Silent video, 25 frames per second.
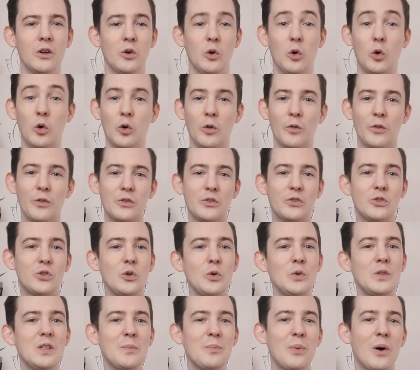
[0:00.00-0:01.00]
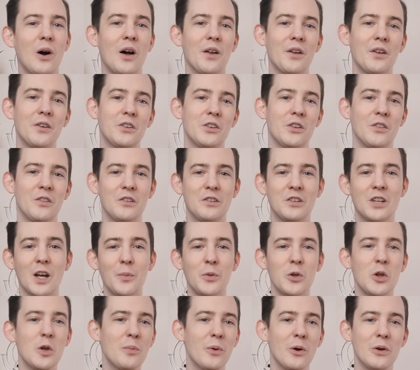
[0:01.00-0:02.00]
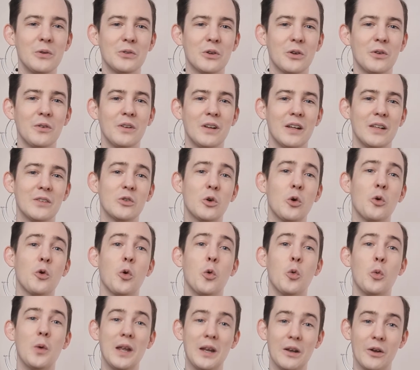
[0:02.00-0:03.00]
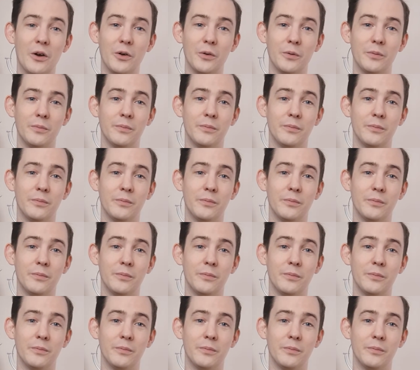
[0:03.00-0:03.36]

or the SUSY partner to the W boson is called a Wino.